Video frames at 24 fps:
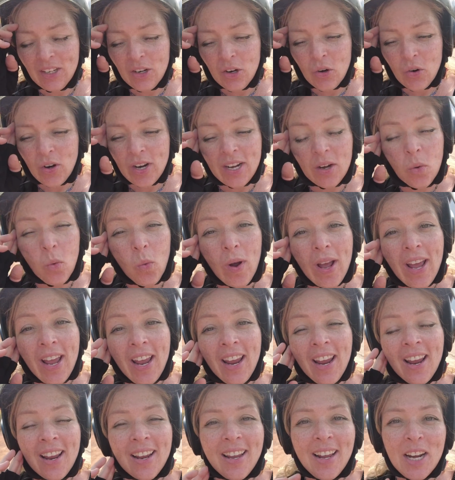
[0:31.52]
know, in a
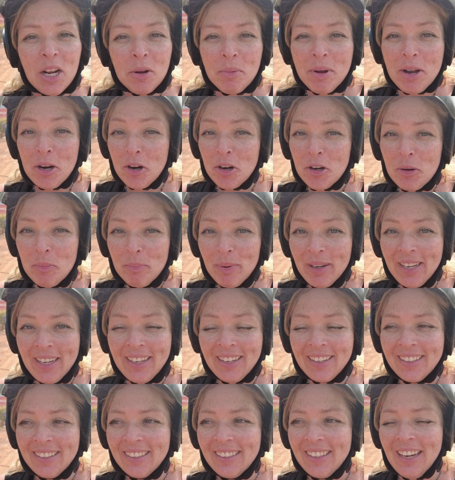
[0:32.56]
way, getting back on a
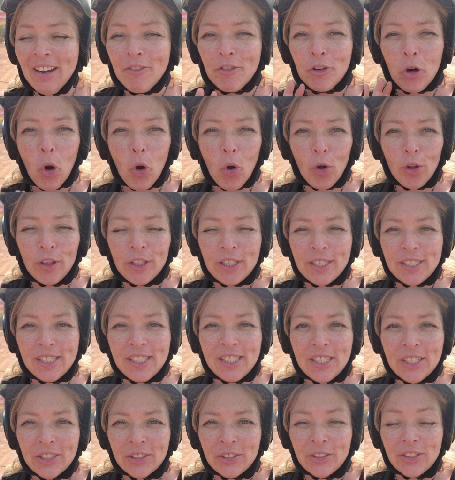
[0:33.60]
bike after all these
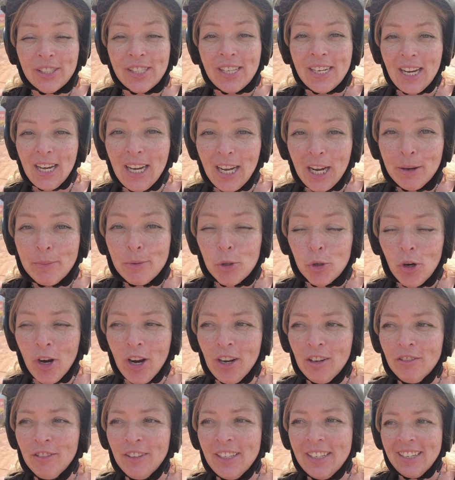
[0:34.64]
years that I'm
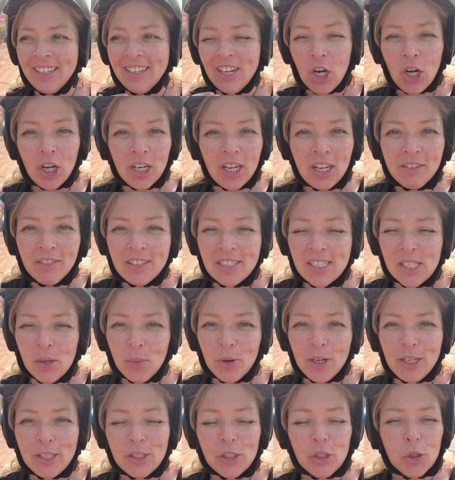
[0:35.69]
driving, not having
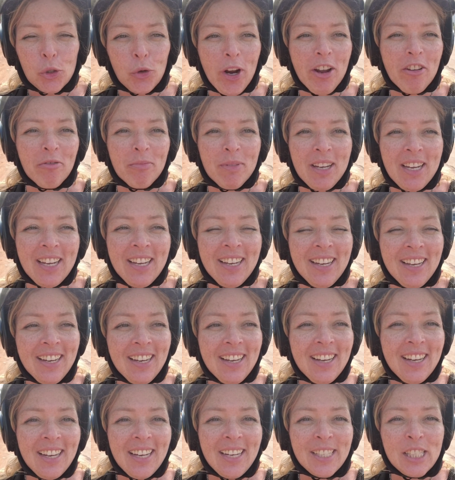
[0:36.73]
someone else drive me,
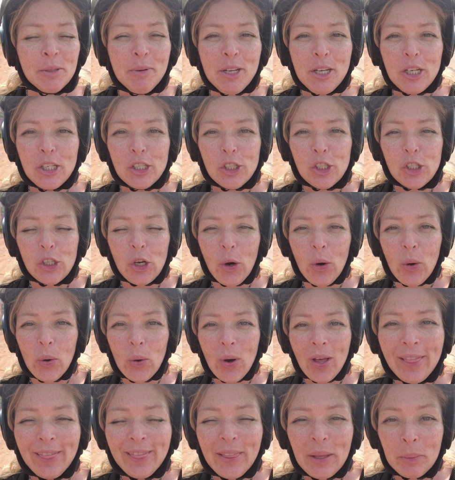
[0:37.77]
it's been so
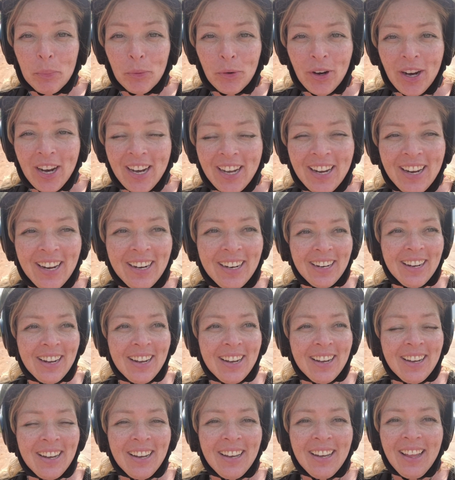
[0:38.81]
liberating.
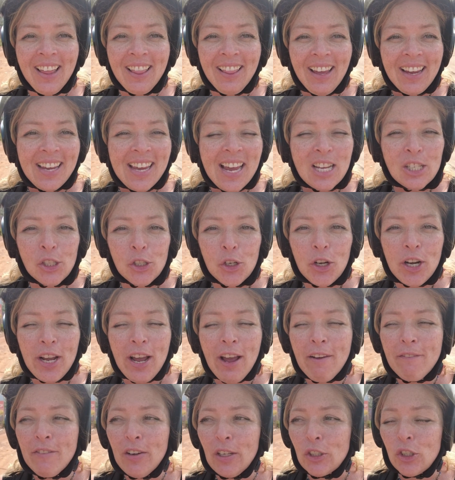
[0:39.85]
Like
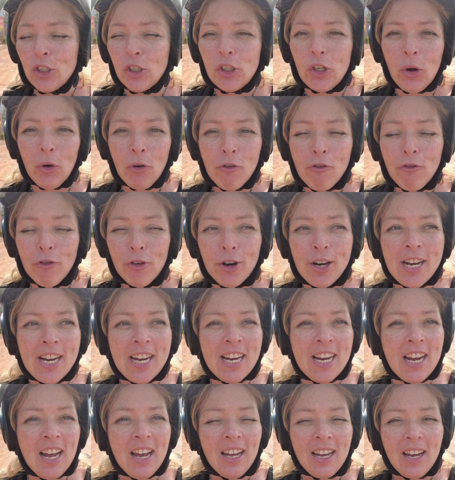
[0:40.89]
yesterday, I felt so
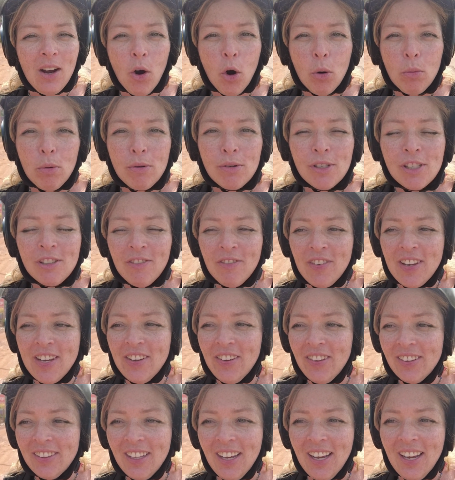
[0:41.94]
free. I almost
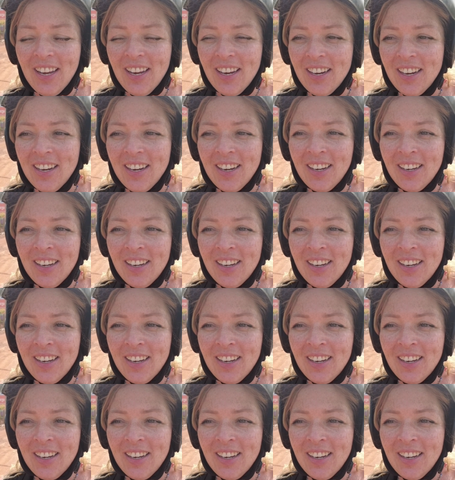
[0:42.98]
feel like,